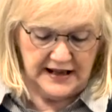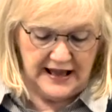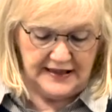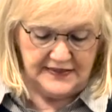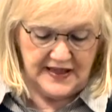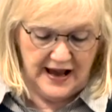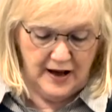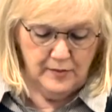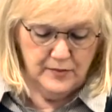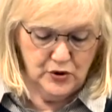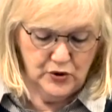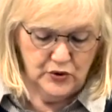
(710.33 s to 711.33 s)
and thou
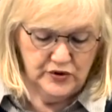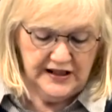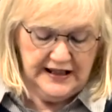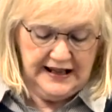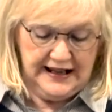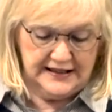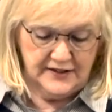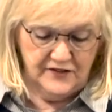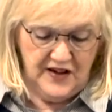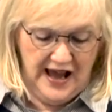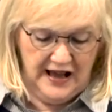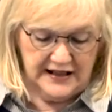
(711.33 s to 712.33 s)
moon in the
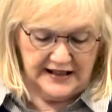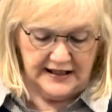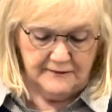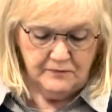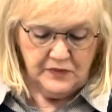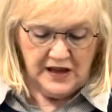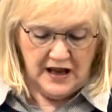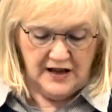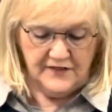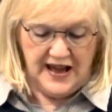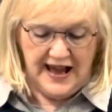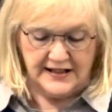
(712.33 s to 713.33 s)
valley
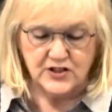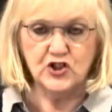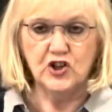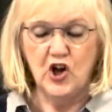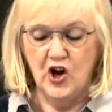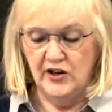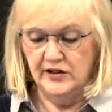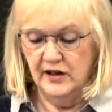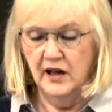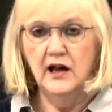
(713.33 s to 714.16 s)
of Ajalon.